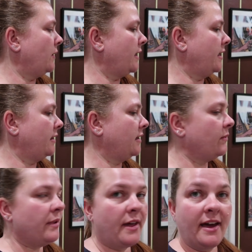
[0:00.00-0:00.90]
Okay,
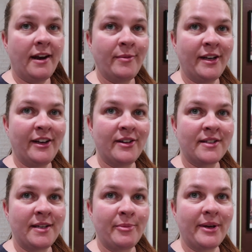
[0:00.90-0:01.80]
with that I'm gonna go to
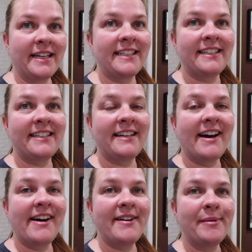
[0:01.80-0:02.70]
sleep,
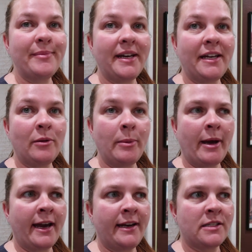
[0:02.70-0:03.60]
um, and I'll be
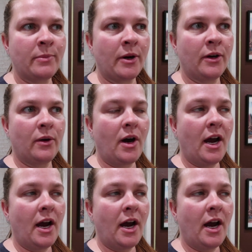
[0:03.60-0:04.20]
back at it tomorrow.